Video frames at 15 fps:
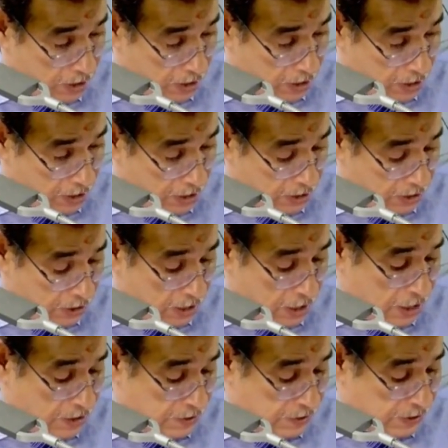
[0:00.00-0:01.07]
any
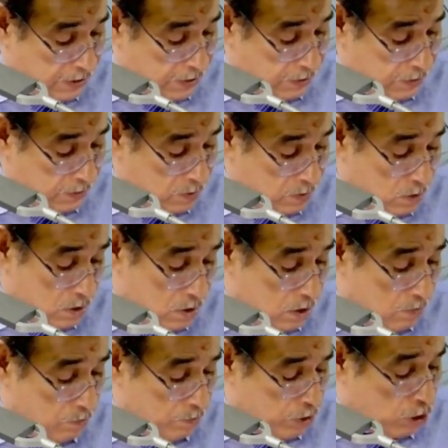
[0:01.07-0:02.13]
asset,
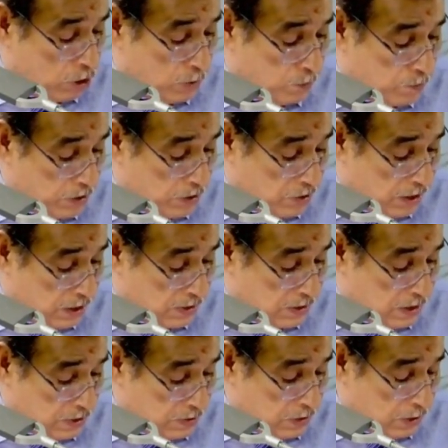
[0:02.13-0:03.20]
because purchase
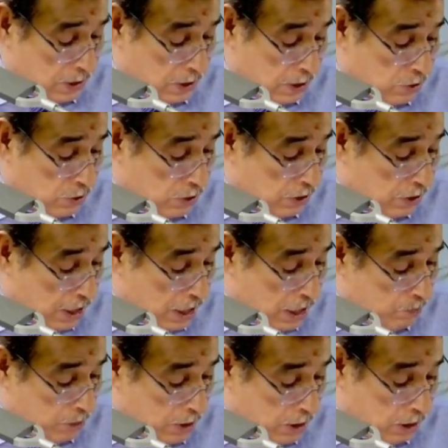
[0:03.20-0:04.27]
consideration can
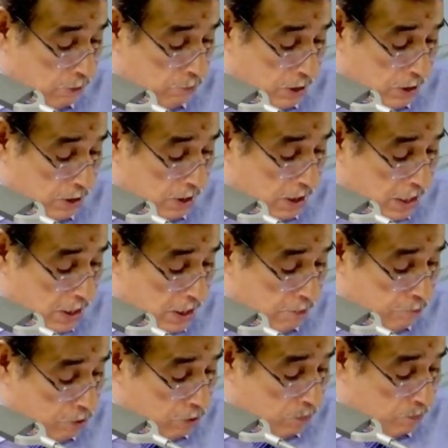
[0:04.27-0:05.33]
be given in any
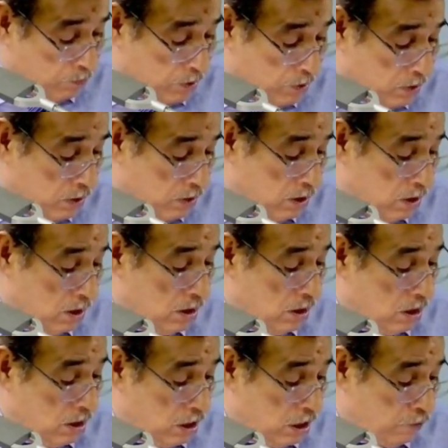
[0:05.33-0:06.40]
form.
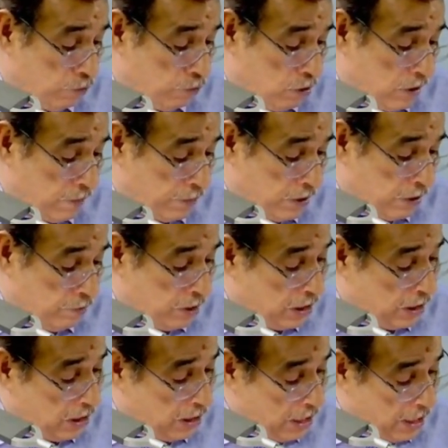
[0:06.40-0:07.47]
If you have given
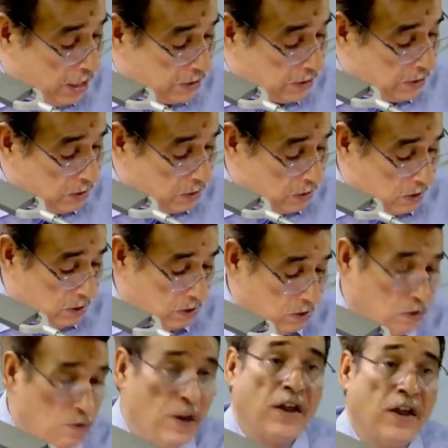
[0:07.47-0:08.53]
any asset,
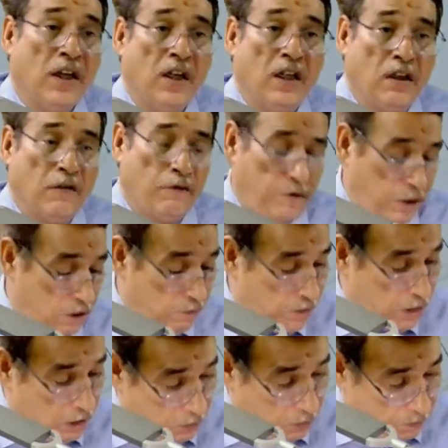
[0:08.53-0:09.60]
you will take the fair
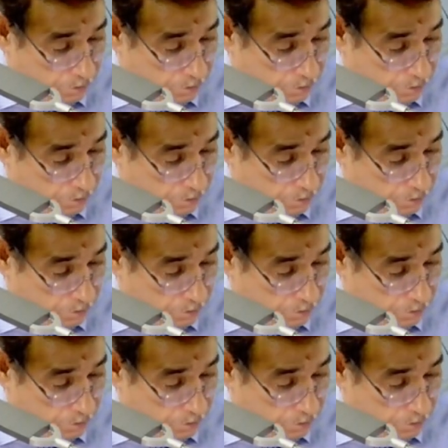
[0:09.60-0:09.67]
value